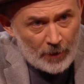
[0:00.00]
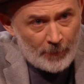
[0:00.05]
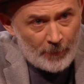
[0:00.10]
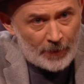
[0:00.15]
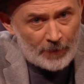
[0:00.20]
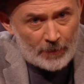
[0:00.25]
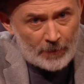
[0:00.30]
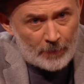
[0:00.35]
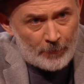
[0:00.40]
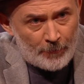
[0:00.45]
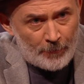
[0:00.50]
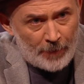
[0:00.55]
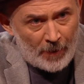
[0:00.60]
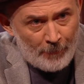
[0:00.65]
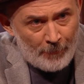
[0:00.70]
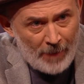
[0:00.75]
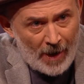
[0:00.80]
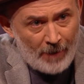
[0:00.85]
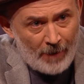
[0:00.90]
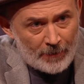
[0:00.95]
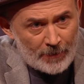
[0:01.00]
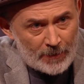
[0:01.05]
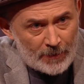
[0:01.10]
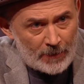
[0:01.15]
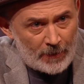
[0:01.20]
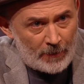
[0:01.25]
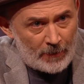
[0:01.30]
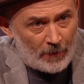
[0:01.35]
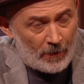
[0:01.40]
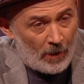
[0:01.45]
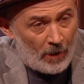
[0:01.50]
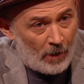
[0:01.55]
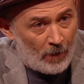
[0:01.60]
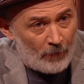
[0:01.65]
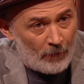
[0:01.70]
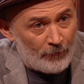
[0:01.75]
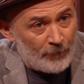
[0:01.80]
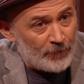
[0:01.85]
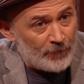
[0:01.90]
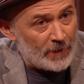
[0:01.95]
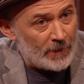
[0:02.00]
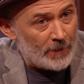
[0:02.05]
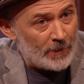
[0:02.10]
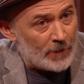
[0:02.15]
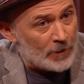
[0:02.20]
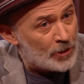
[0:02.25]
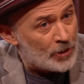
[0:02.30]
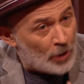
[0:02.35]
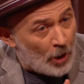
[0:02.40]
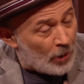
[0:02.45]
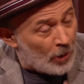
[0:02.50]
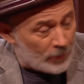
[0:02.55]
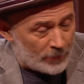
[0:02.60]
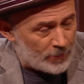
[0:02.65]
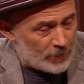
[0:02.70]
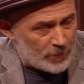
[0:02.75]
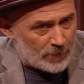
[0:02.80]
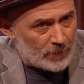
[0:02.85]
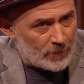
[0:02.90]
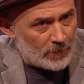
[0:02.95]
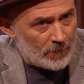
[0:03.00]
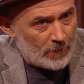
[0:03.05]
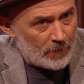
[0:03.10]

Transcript: about the barbarity of the assault,